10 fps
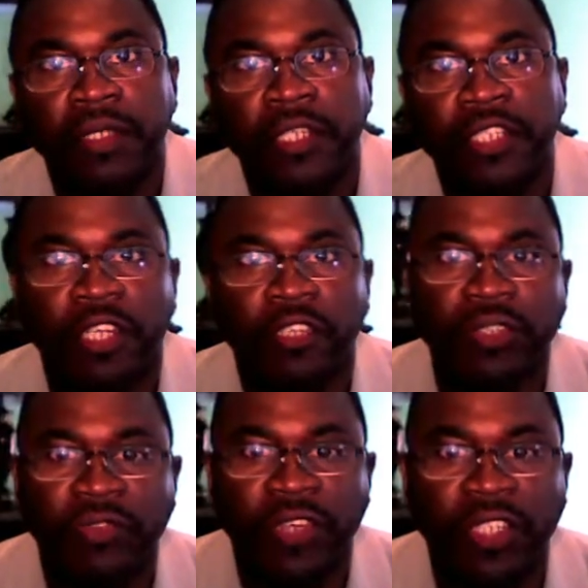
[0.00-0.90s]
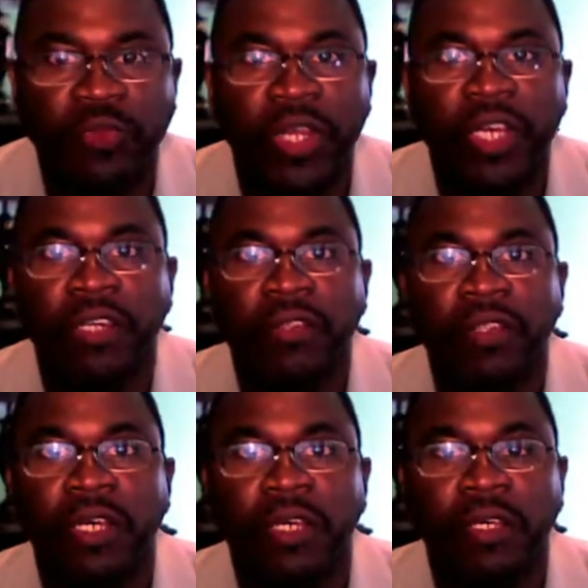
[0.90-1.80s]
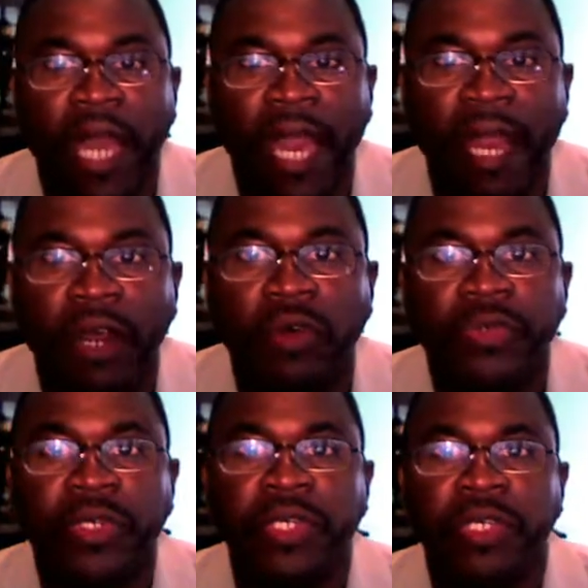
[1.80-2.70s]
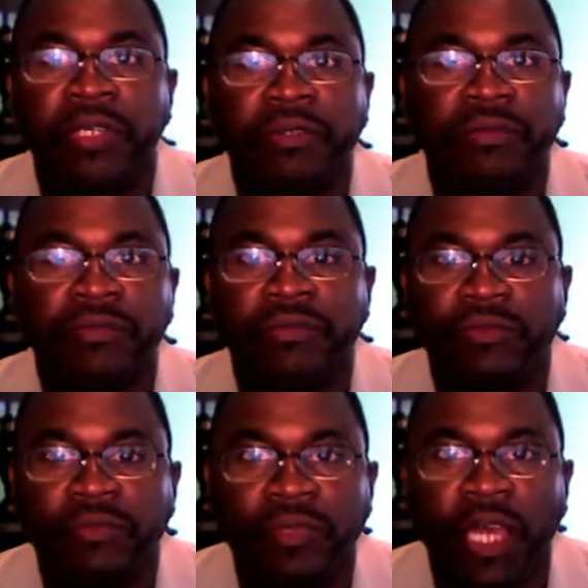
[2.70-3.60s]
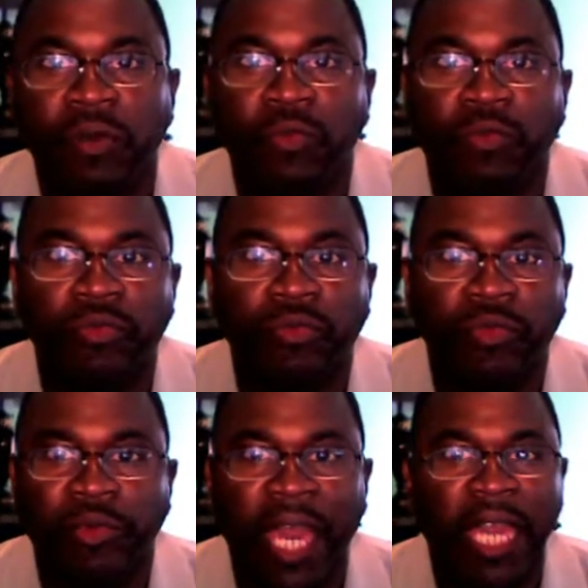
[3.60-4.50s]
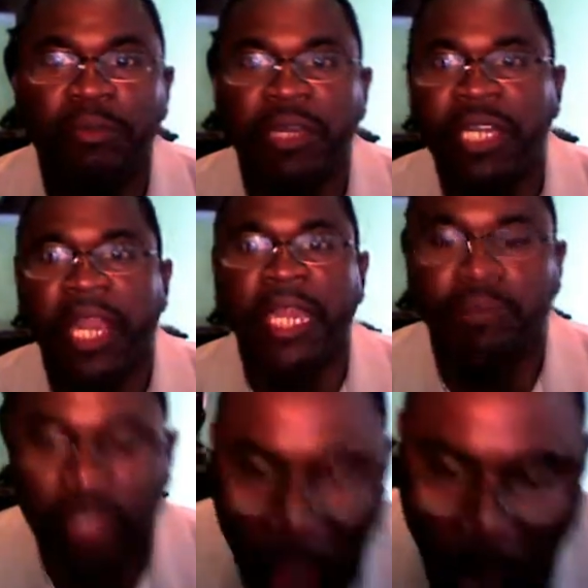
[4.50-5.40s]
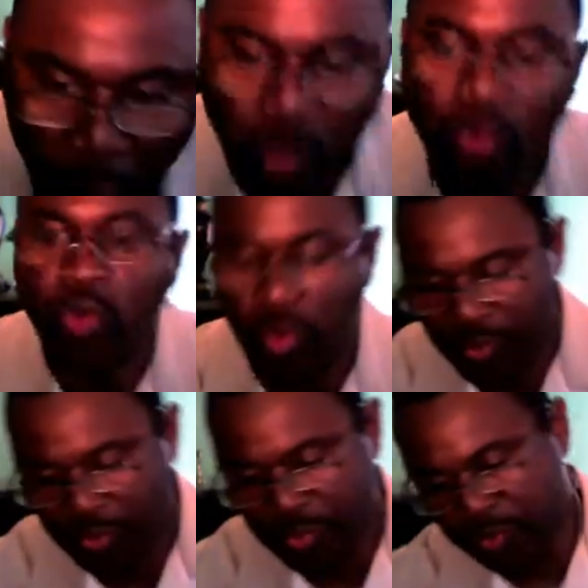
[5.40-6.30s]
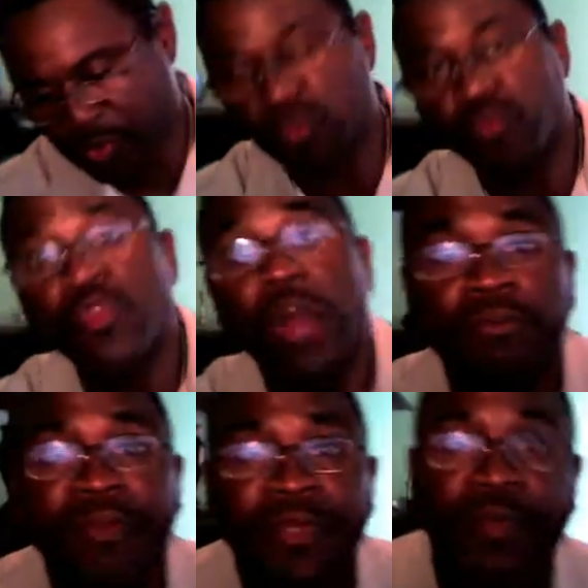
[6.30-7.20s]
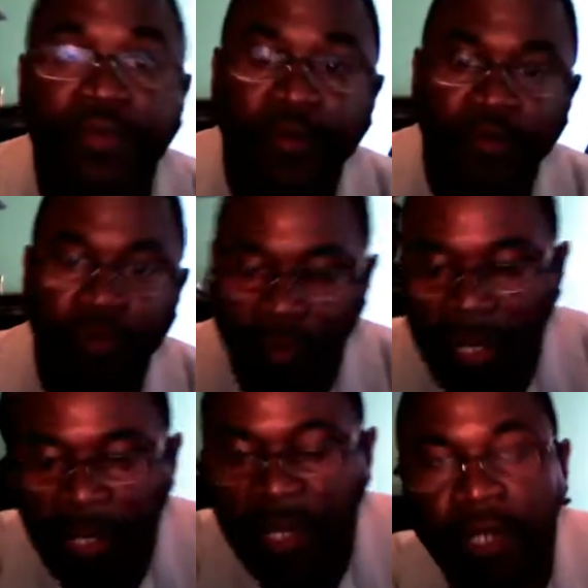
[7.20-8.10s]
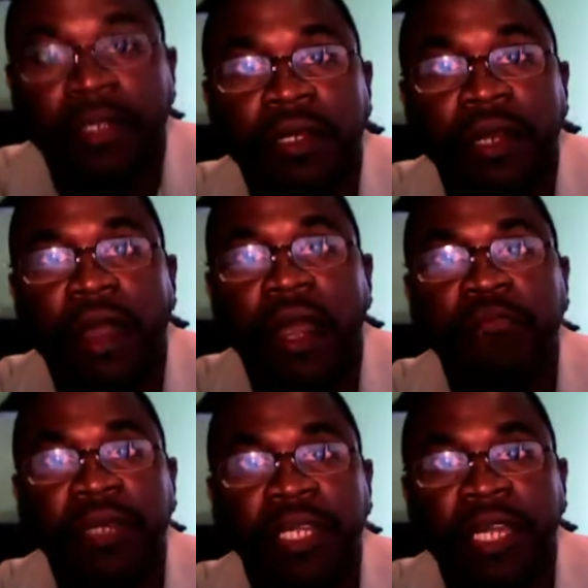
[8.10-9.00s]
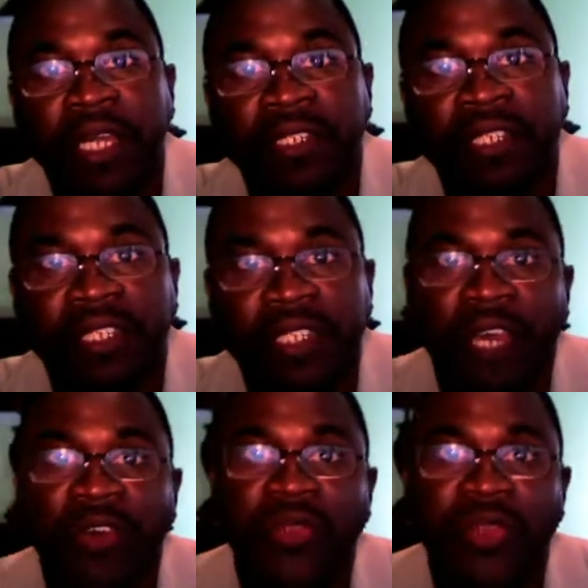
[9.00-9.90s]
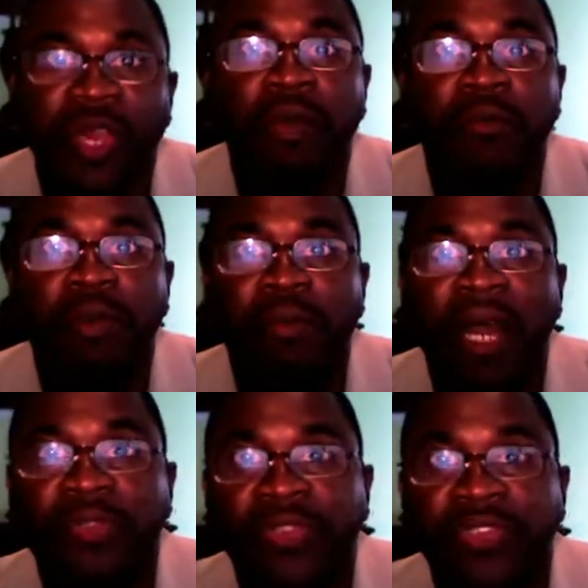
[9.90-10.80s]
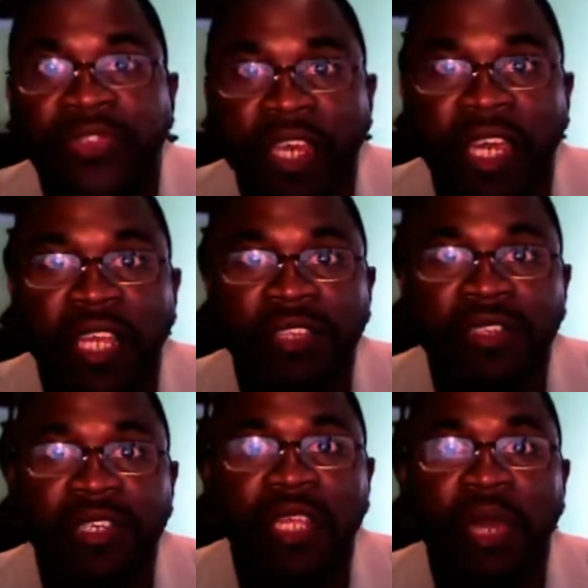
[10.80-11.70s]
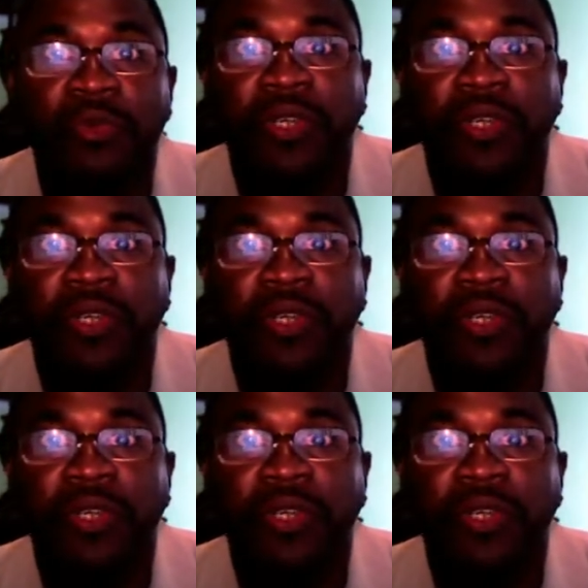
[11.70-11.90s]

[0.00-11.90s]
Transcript: children of Israel, how they became so corrupt that God began to tell them about the sins that they were